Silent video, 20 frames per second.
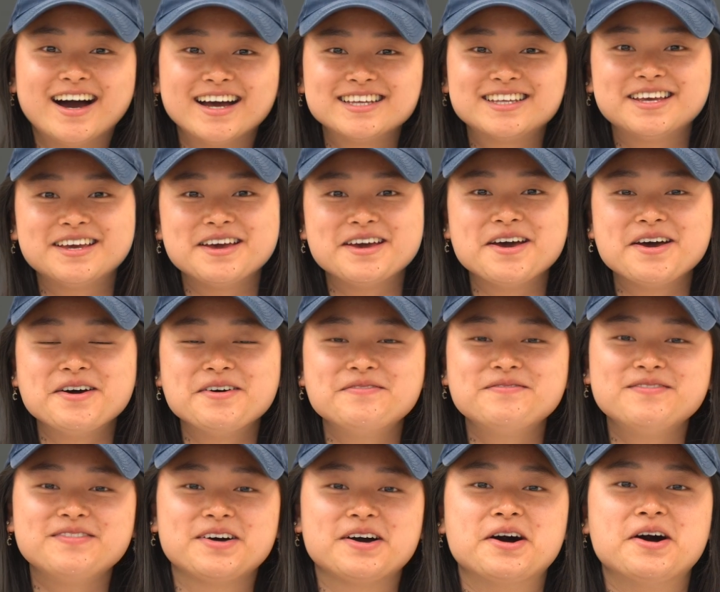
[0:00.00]
Kim.
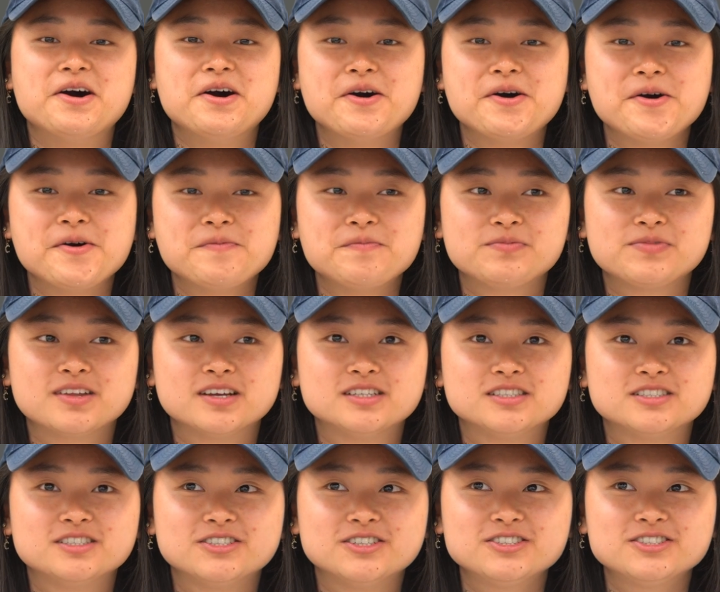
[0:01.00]

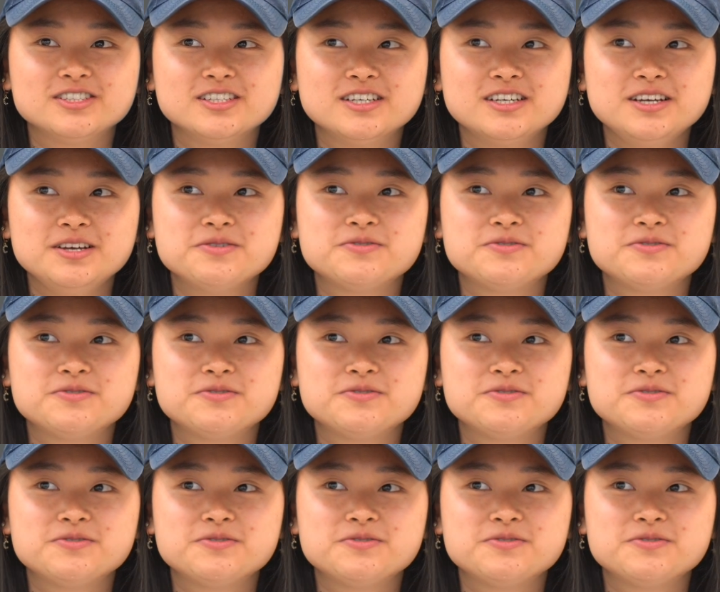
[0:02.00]
Seriously,